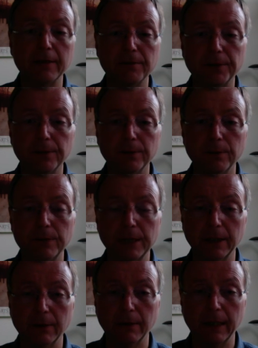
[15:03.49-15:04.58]
of you.
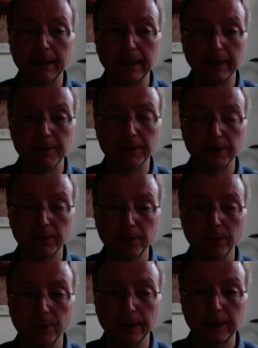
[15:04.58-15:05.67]
So I think you've done good
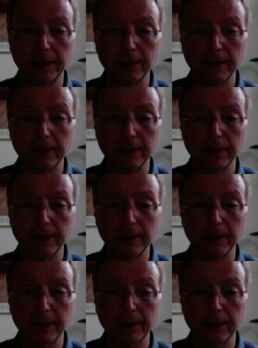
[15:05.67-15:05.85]
work